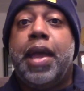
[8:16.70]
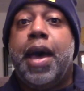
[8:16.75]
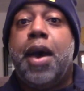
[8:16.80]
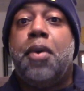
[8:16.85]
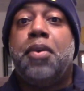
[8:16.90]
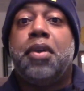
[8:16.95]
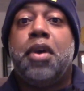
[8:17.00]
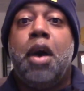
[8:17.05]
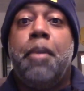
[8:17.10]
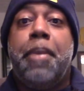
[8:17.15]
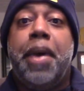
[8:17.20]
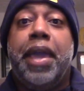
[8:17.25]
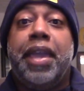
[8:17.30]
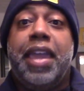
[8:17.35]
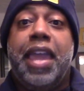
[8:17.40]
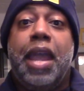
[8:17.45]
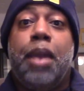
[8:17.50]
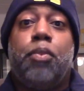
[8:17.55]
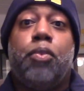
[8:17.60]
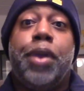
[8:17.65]
out up at
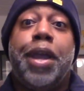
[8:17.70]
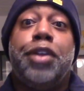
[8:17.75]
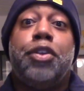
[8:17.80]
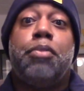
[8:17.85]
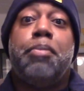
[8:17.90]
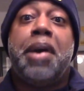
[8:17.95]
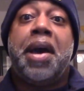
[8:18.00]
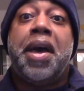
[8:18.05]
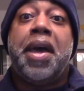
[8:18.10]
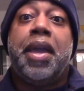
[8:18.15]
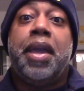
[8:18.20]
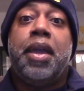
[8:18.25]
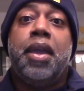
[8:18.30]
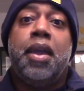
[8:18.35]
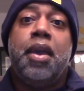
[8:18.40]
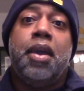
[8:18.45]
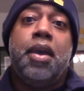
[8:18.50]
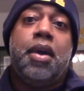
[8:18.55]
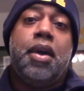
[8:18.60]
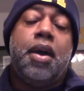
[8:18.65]
Camp Randall by
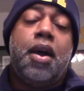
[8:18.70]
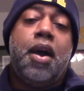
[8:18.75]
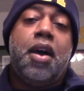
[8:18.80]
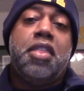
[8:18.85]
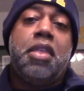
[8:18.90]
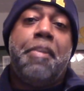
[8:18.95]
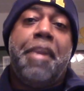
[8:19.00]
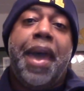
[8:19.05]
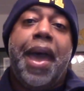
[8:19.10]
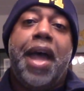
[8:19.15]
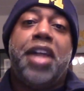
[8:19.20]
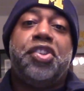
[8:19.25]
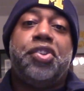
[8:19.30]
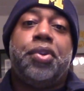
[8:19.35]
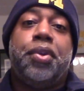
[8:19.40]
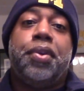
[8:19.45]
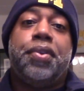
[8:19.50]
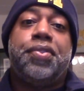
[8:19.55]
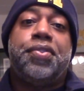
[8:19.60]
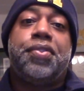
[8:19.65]
the
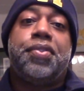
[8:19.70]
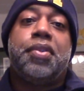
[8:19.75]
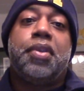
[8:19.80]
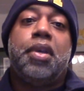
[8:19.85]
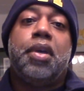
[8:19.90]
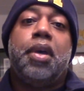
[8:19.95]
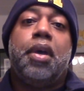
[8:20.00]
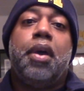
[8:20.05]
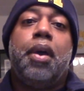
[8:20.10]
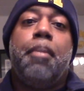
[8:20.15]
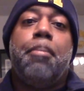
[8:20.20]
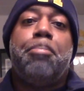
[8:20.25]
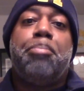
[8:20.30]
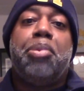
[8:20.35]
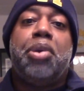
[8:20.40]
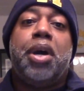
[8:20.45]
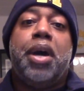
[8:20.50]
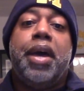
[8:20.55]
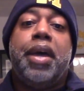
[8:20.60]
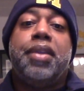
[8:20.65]
Badgers.
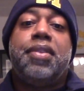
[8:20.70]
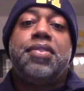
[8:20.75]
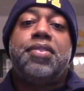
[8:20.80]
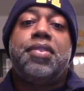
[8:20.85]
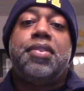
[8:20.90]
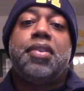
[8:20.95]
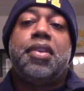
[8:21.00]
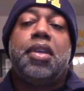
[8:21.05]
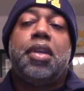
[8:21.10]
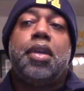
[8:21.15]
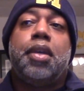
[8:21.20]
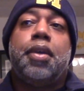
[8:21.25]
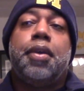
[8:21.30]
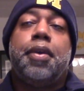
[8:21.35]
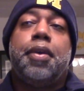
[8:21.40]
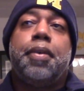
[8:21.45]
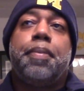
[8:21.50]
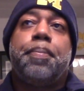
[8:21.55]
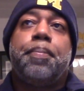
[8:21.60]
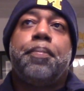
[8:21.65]
But
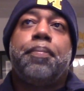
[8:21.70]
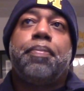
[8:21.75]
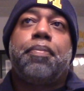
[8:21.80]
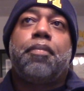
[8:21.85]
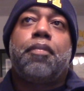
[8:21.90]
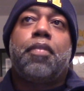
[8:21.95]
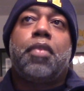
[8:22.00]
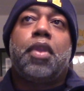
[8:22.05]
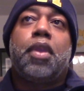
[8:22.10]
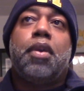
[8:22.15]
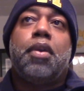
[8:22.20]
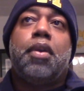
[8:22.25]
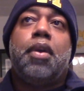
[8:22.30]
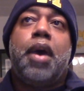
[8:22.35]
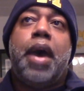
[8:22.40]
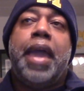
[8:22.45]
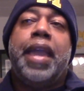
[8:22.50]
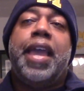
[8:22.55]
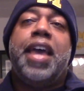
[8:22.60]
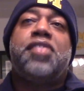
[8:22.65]

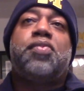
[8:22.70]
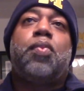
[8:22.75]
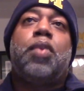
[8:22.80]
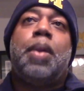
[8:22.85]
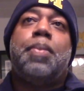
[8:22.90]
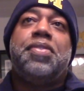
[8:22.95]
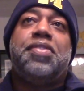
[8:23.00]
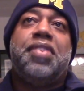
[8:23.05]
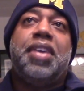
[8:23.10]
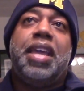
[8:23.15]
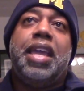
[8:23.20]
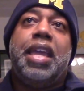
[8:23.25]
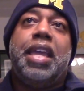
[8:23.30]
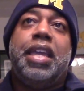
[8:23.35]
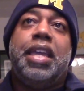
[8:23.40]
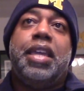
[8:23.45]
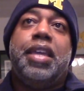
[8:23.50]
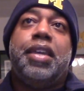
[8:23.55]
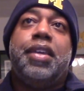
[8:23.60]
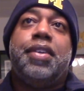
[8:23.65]
I guess what I'm
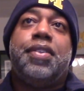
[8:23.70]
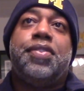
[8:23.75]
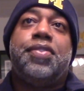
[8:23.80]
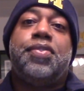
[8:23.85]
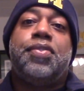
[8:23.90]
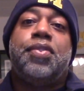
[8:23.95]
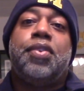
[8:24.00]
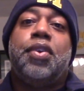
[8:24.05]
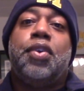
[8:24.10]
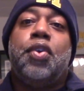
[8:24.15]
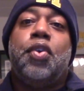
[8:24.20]
saying is,